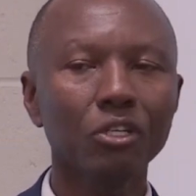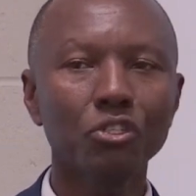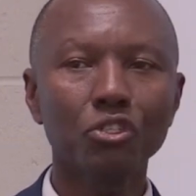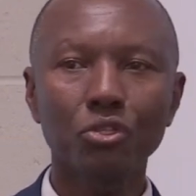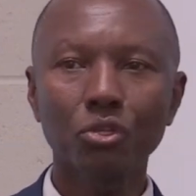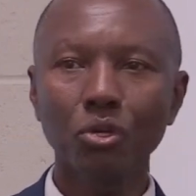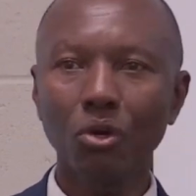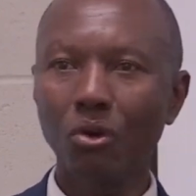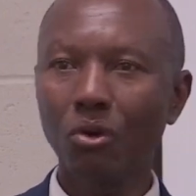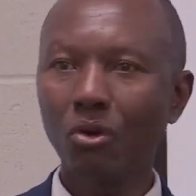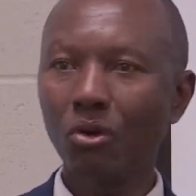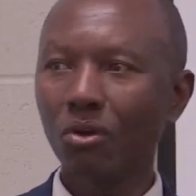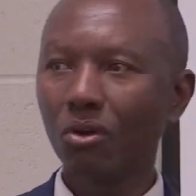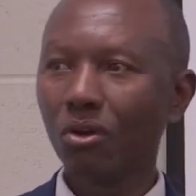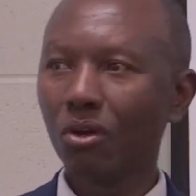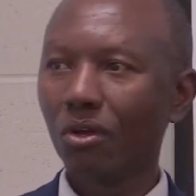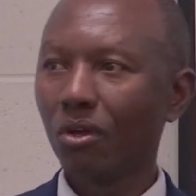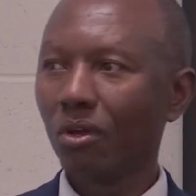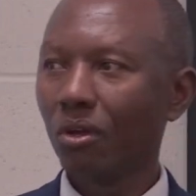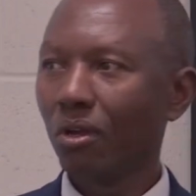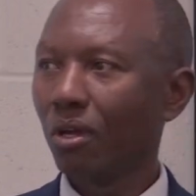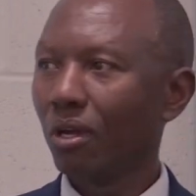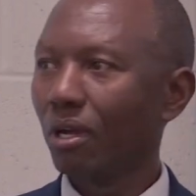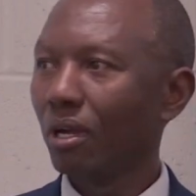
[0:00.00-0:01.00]
So
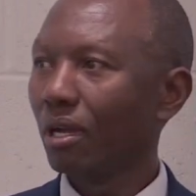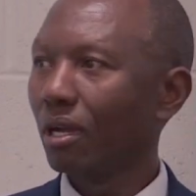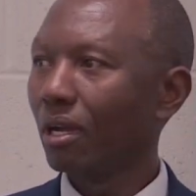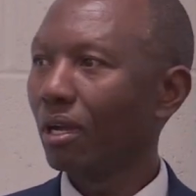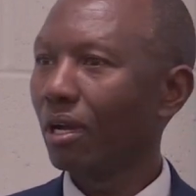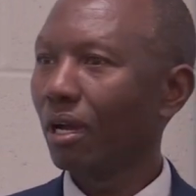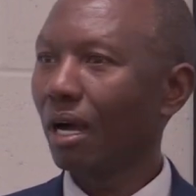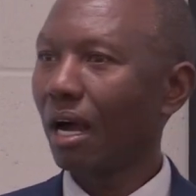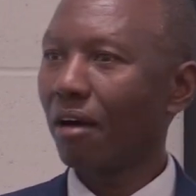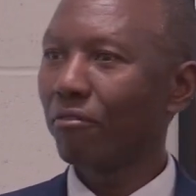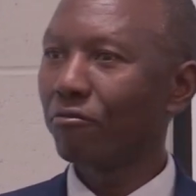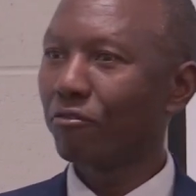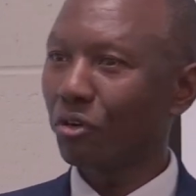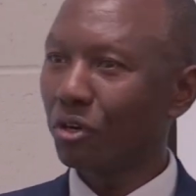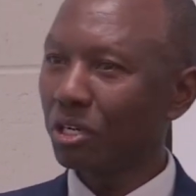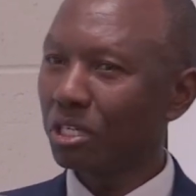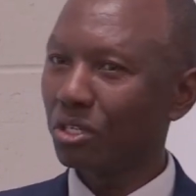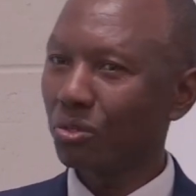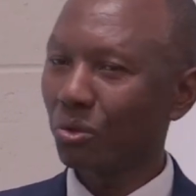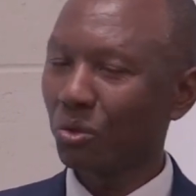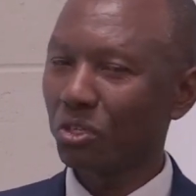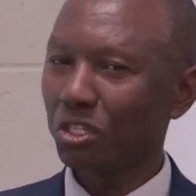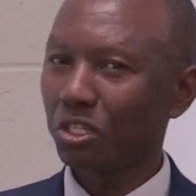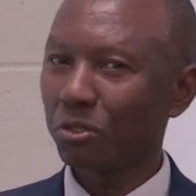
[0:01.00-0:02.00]
a
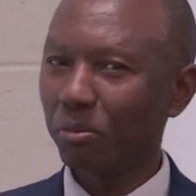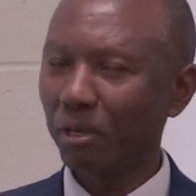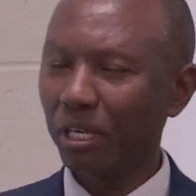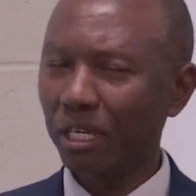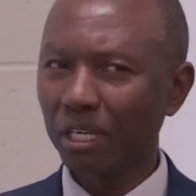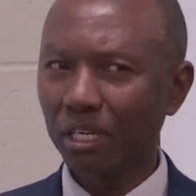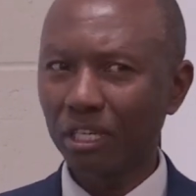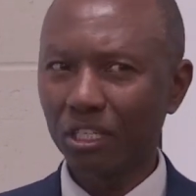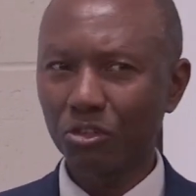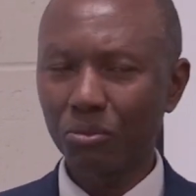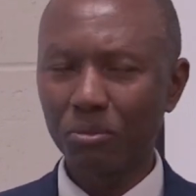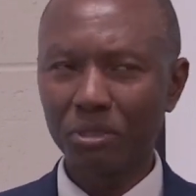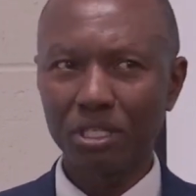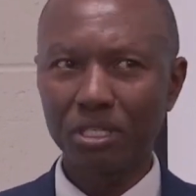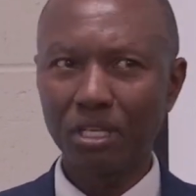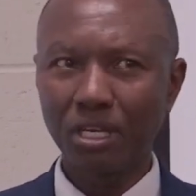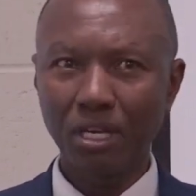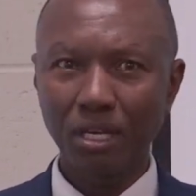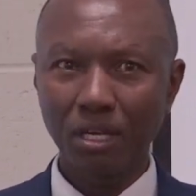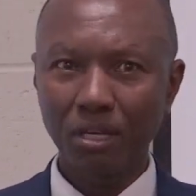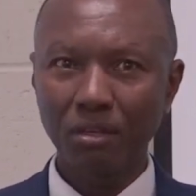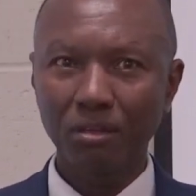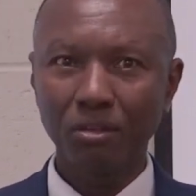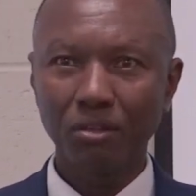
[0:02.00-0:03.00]
voice was speaking to me,
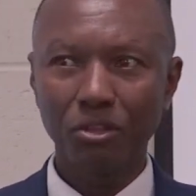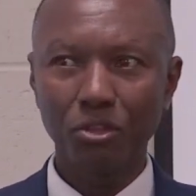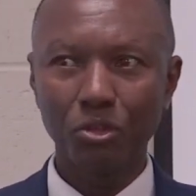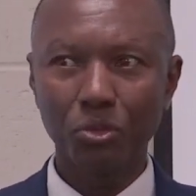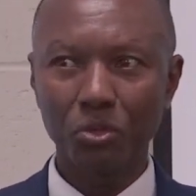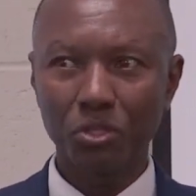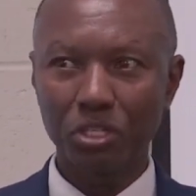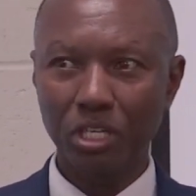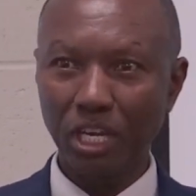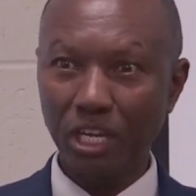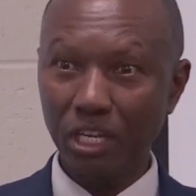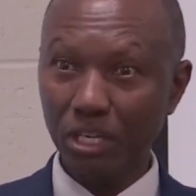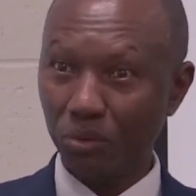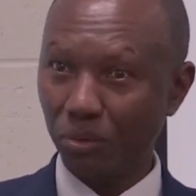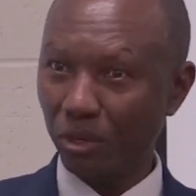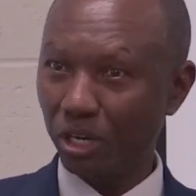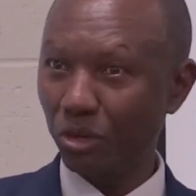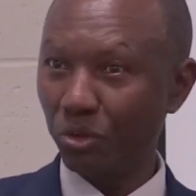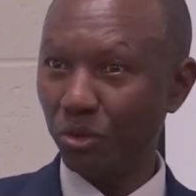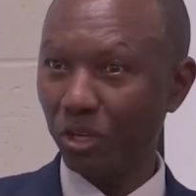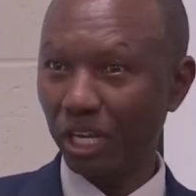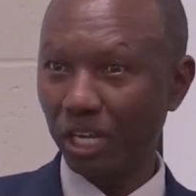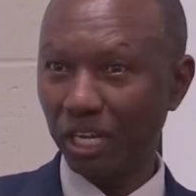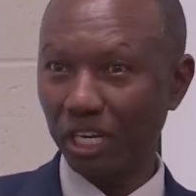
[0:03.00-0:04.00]
say, you said
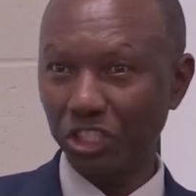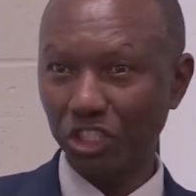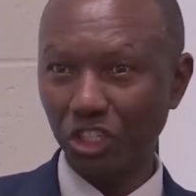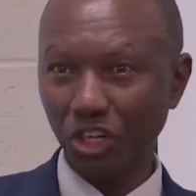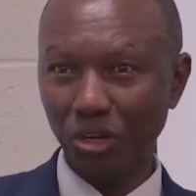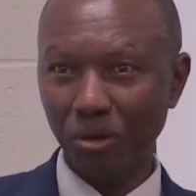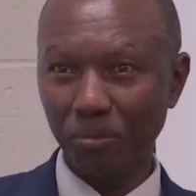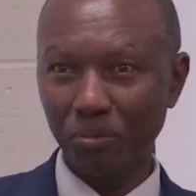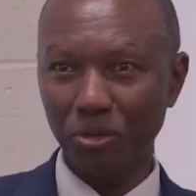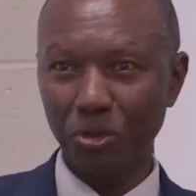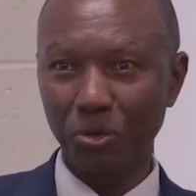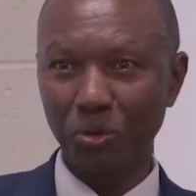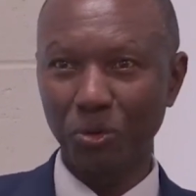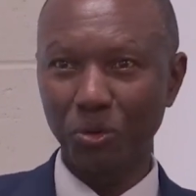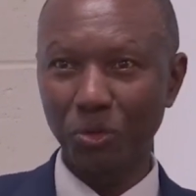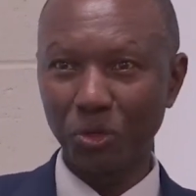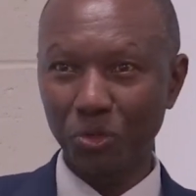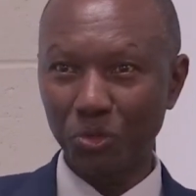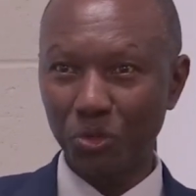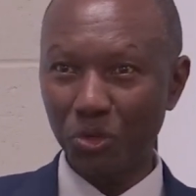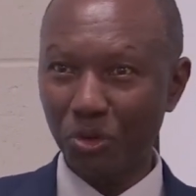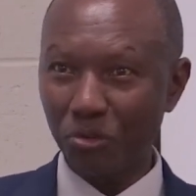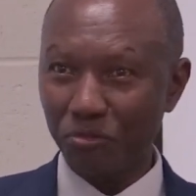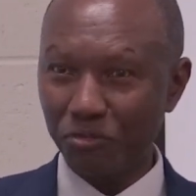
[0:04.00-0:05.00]
when you get a job, you
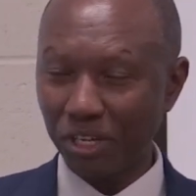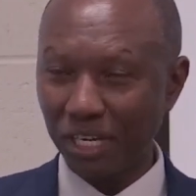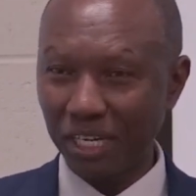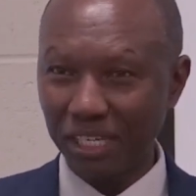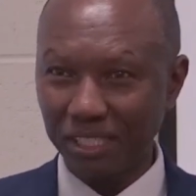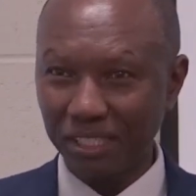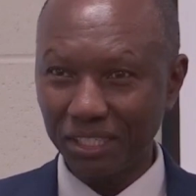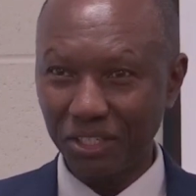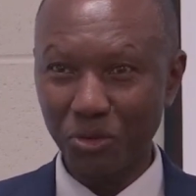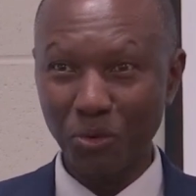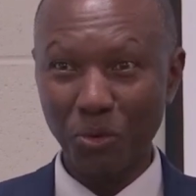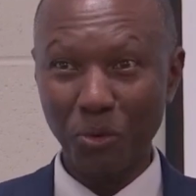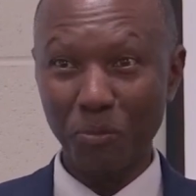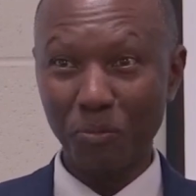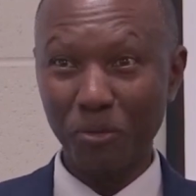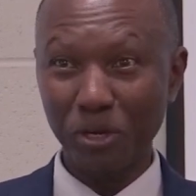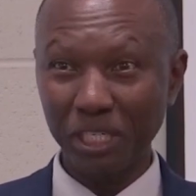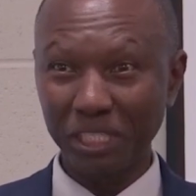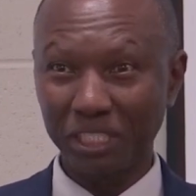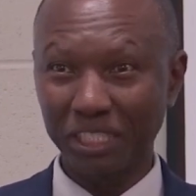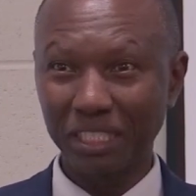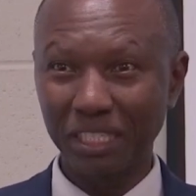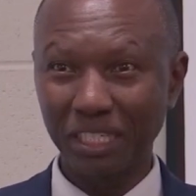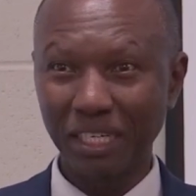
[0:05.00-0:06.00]
go to your village, you will
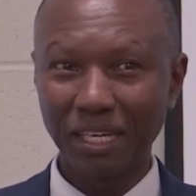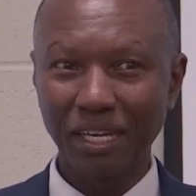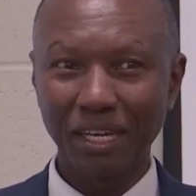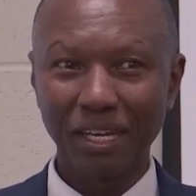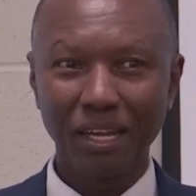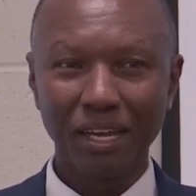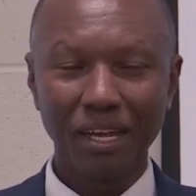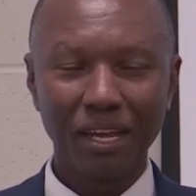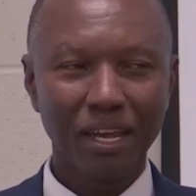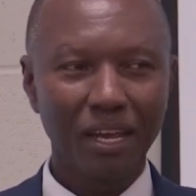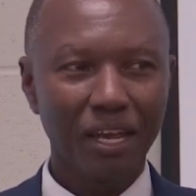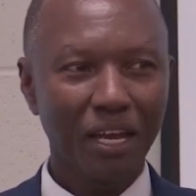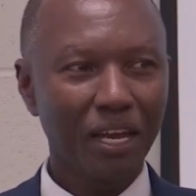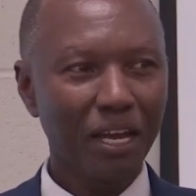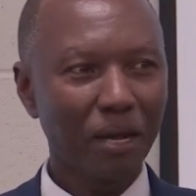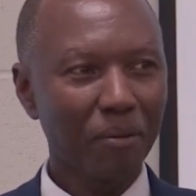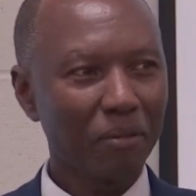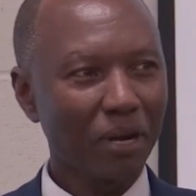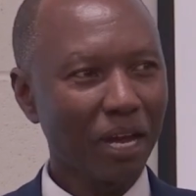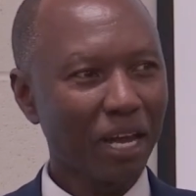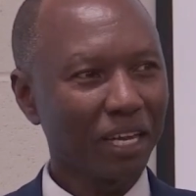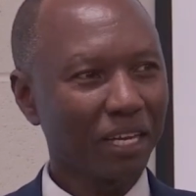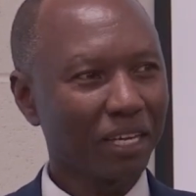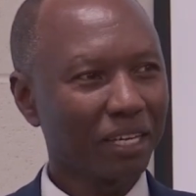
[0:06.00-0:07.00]
preach. And
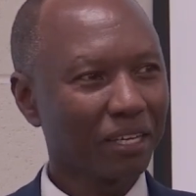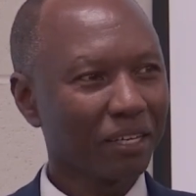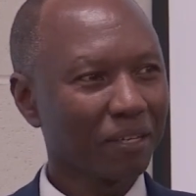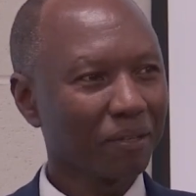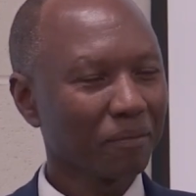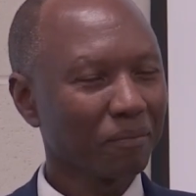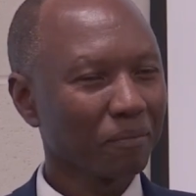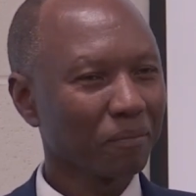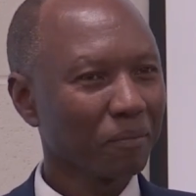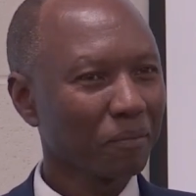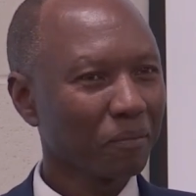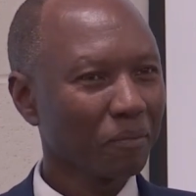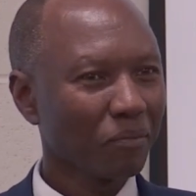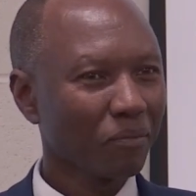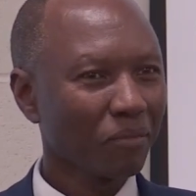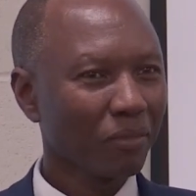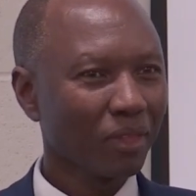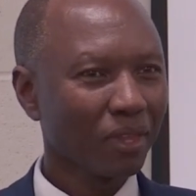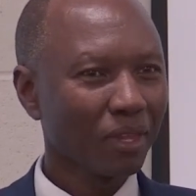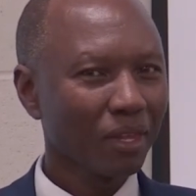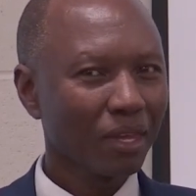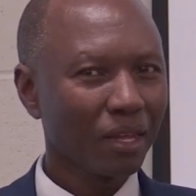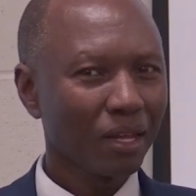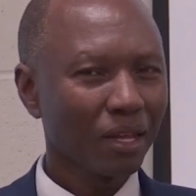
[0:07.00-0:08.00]
I'm like,
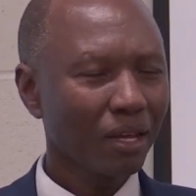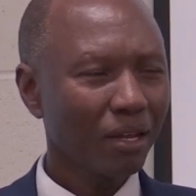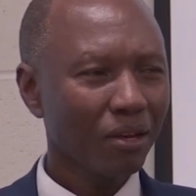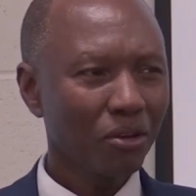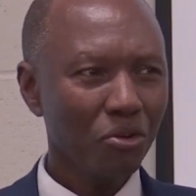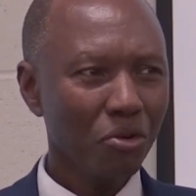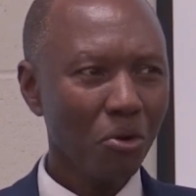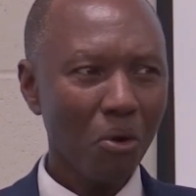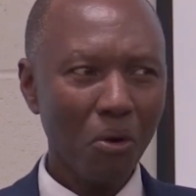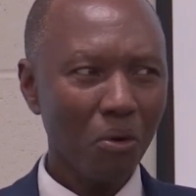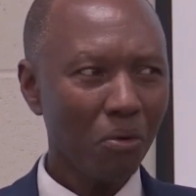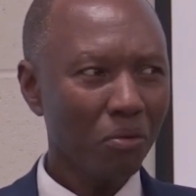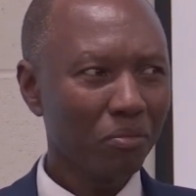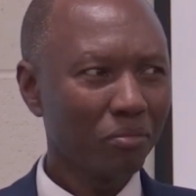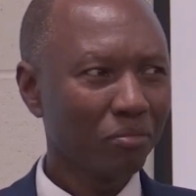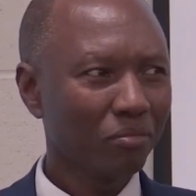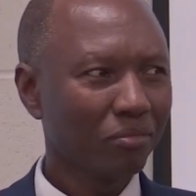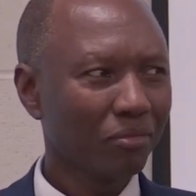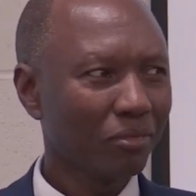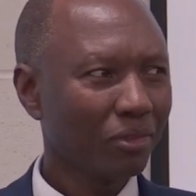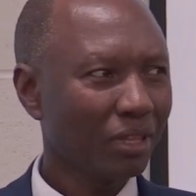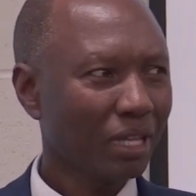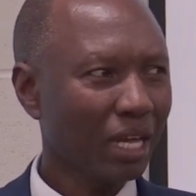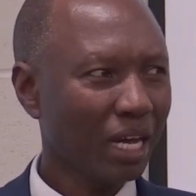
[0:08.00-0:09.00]
no,
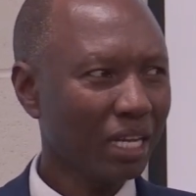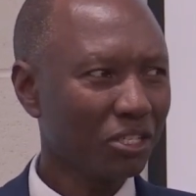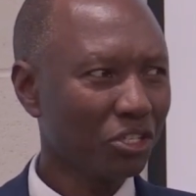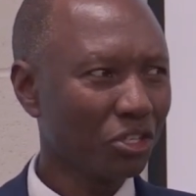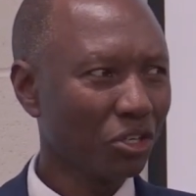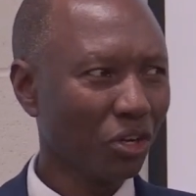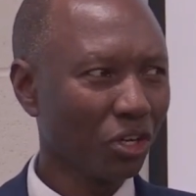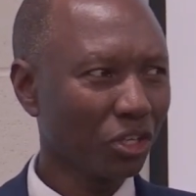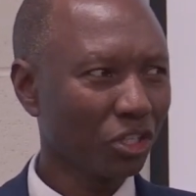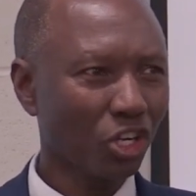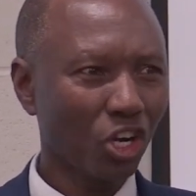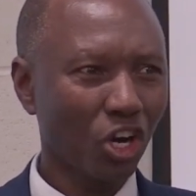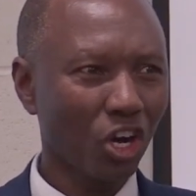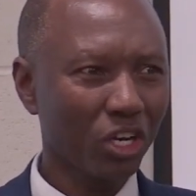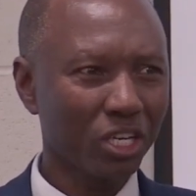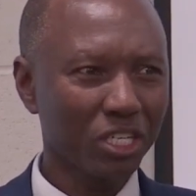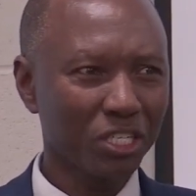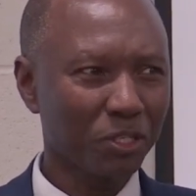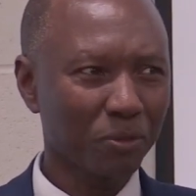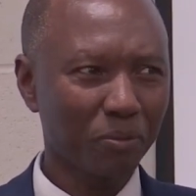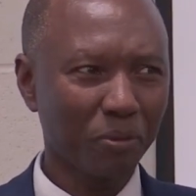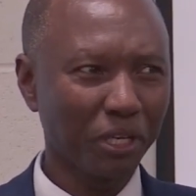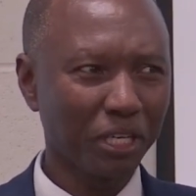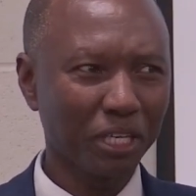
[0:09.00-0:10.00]
that's not
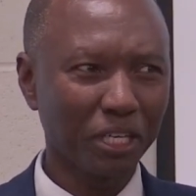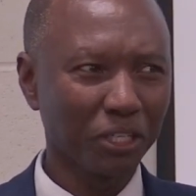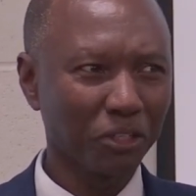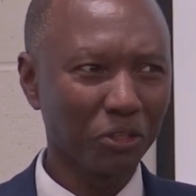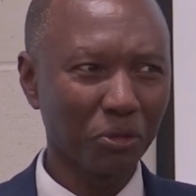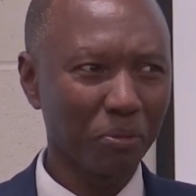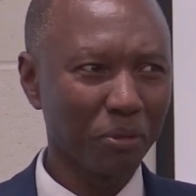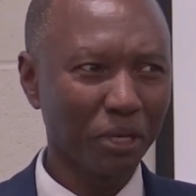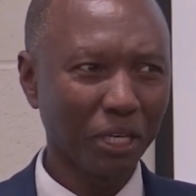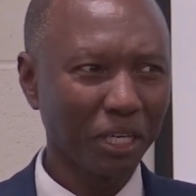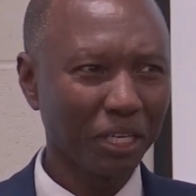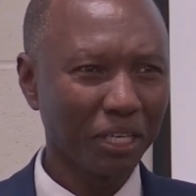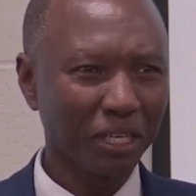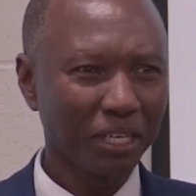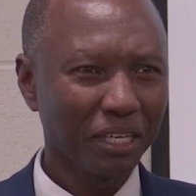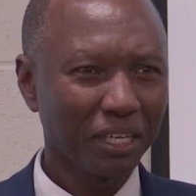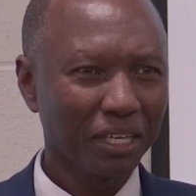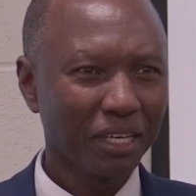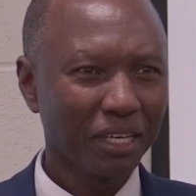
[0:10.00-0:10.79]
God speaking to me.